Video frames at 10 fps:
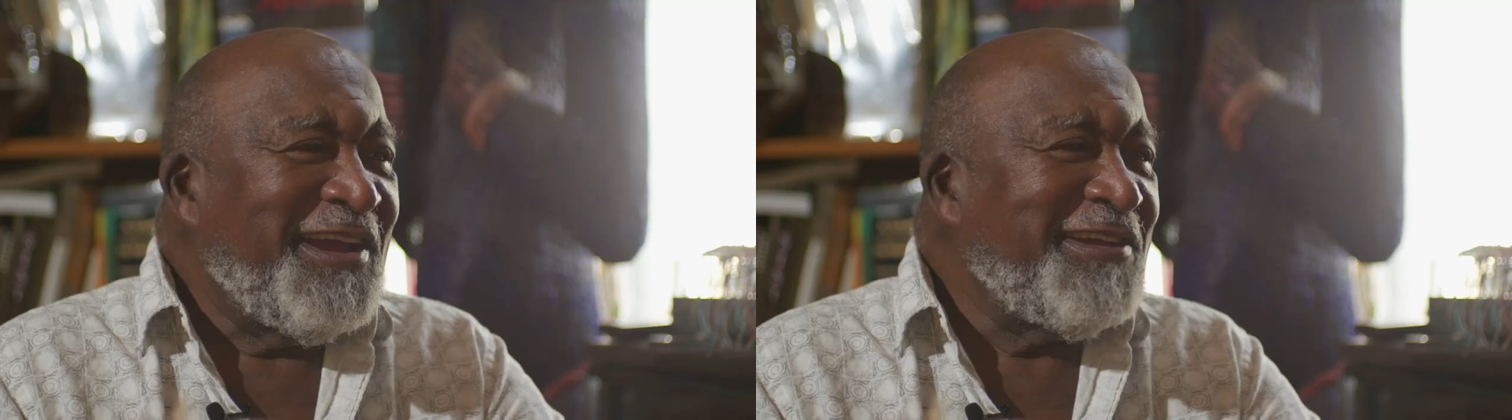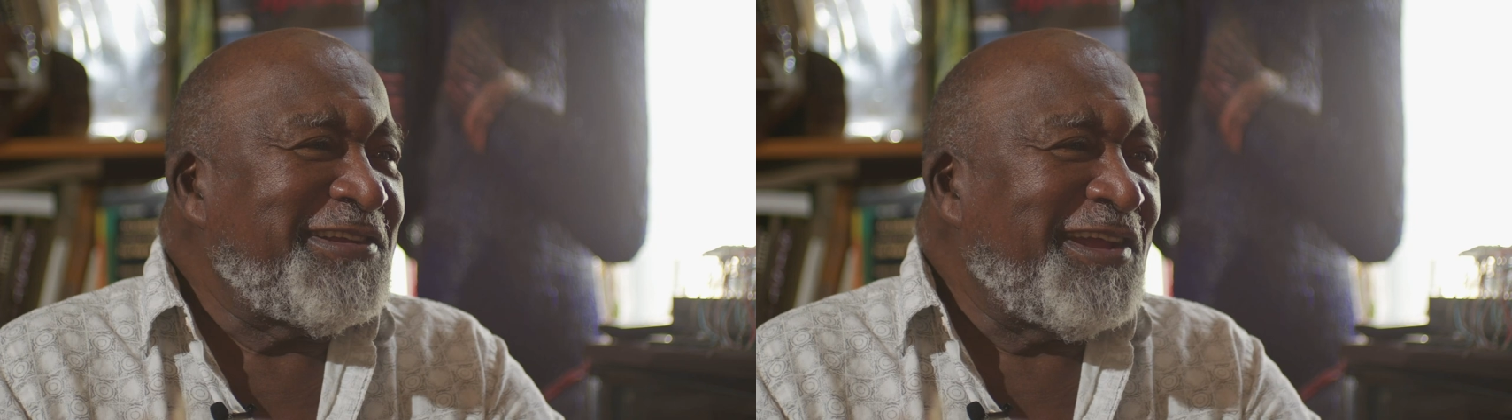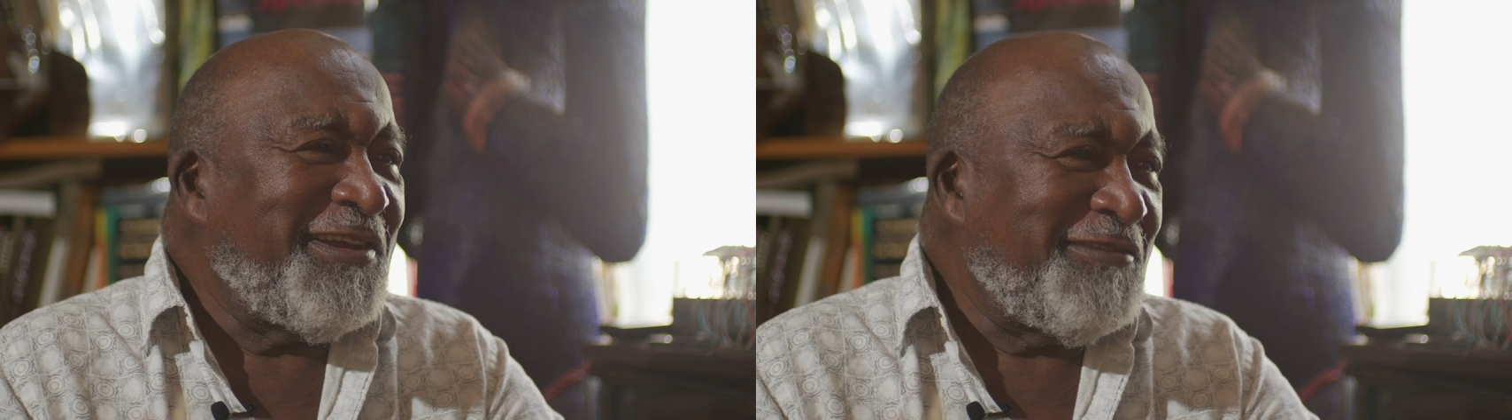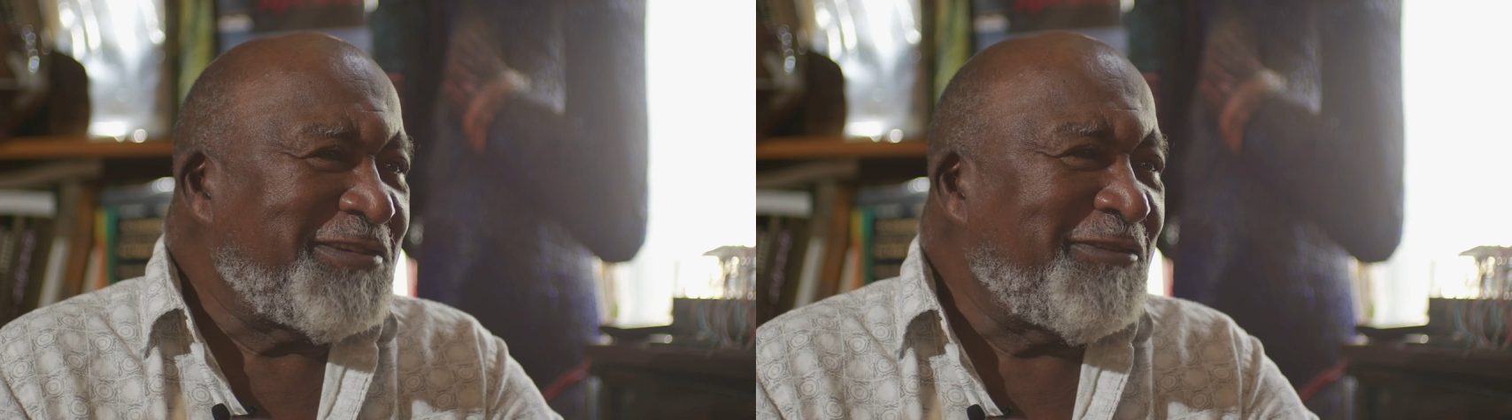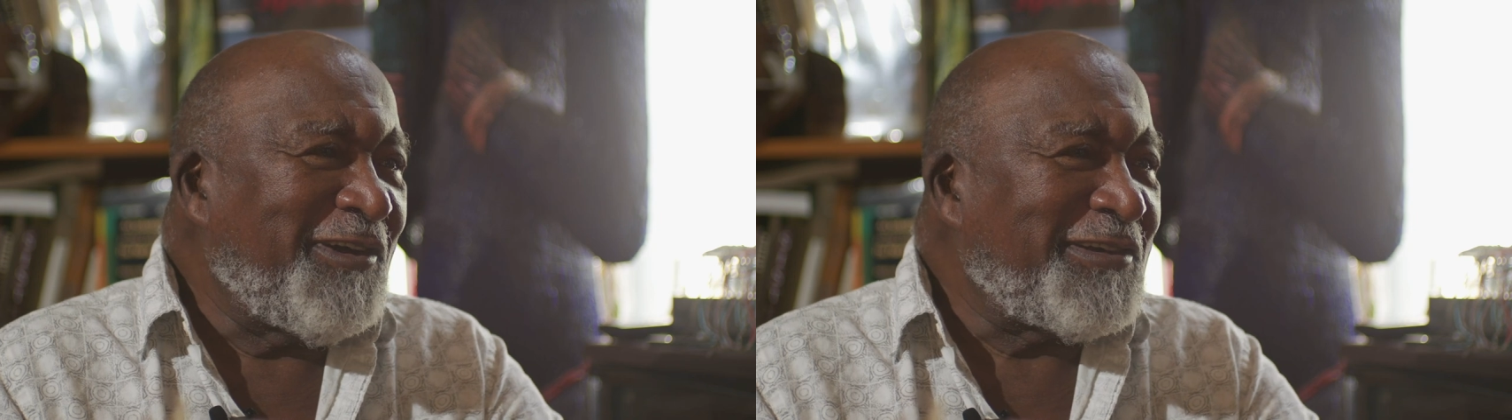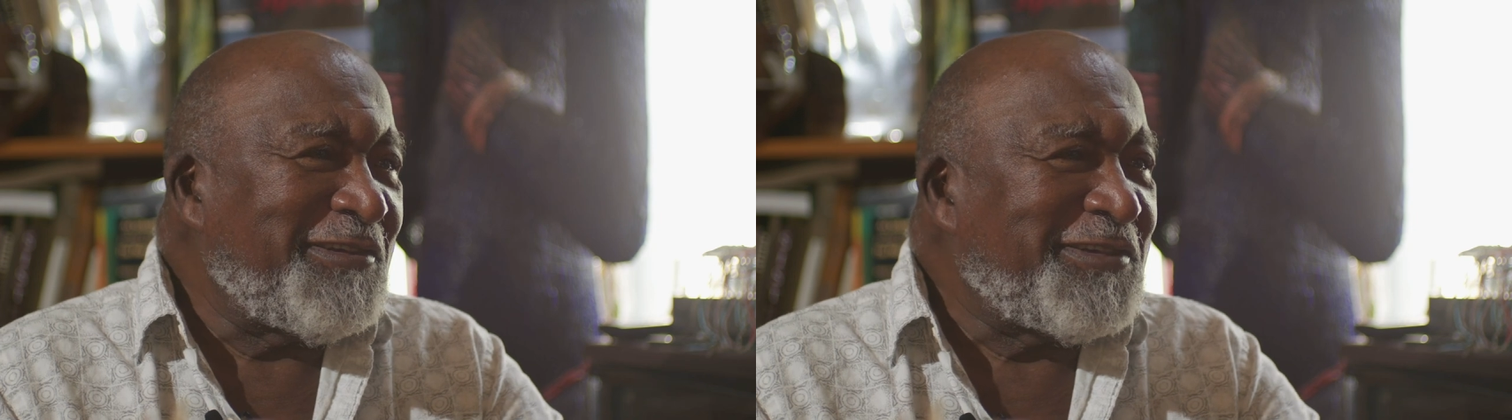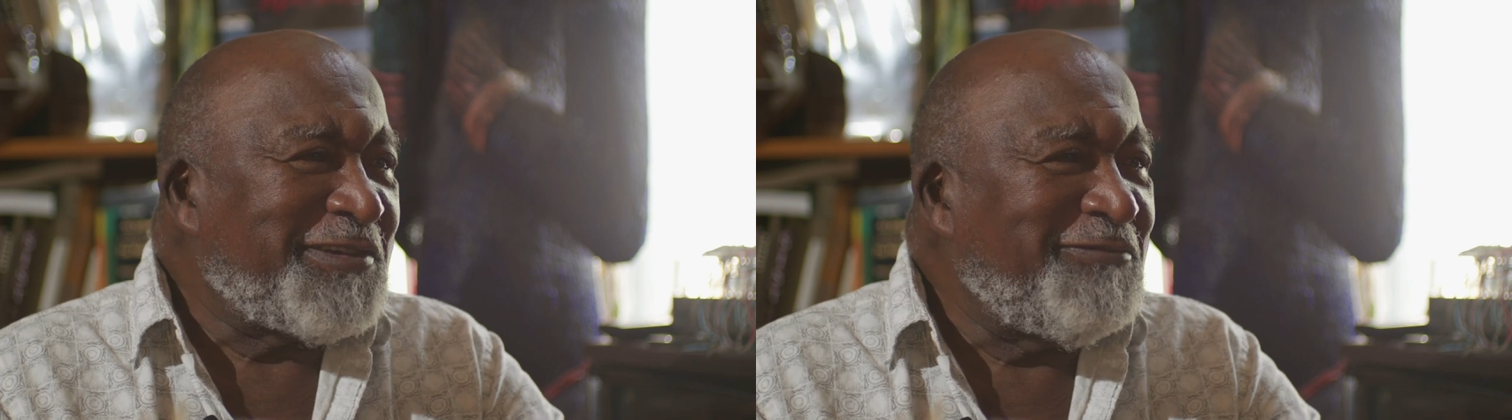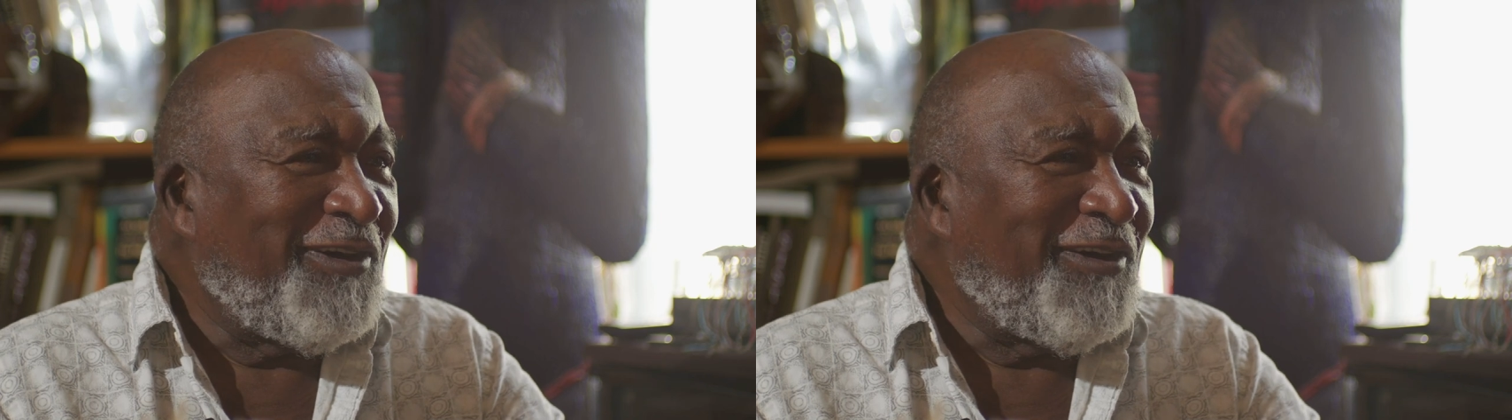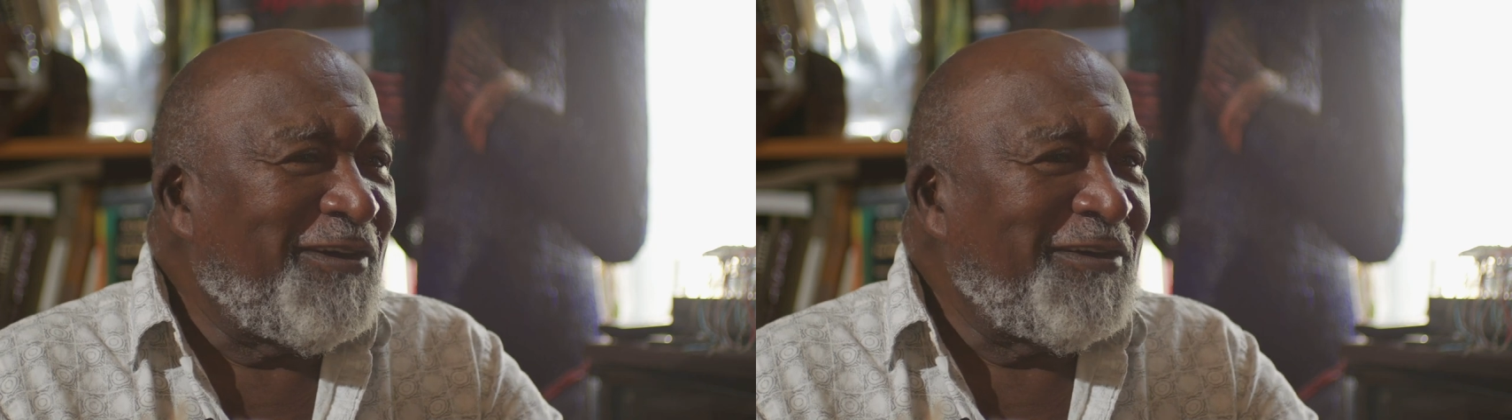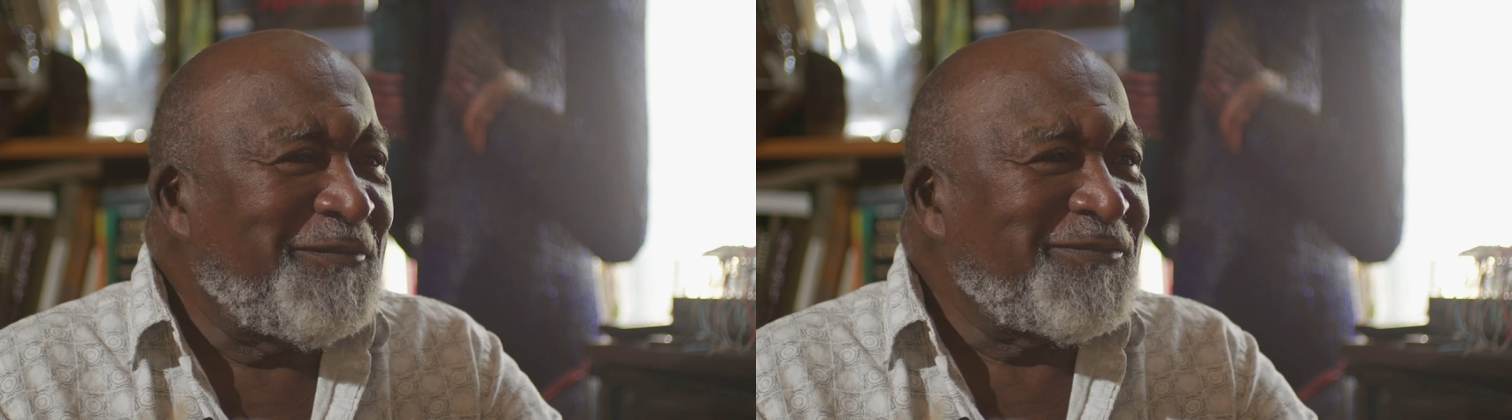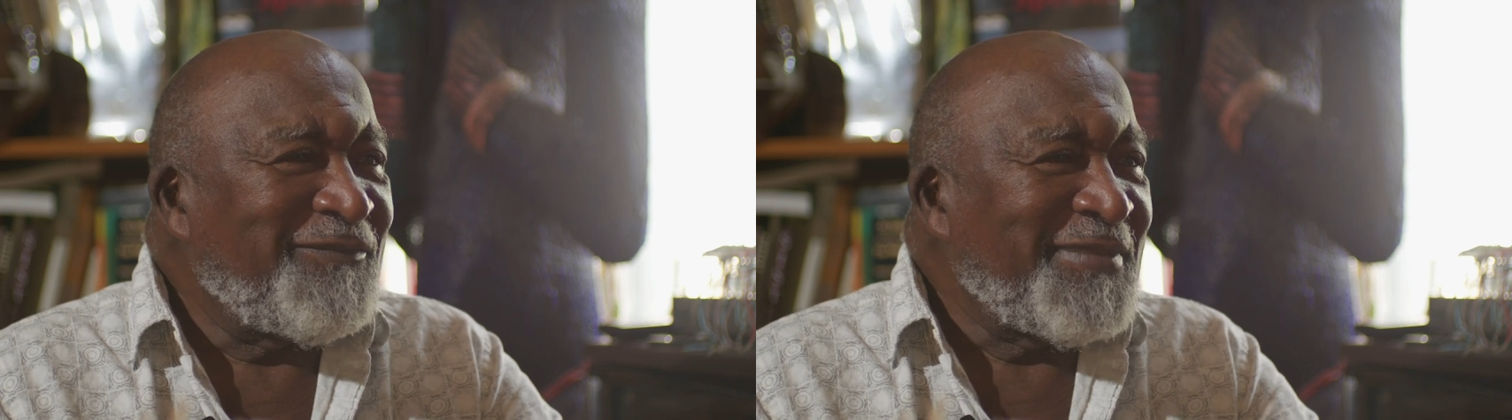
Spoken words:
he was working small.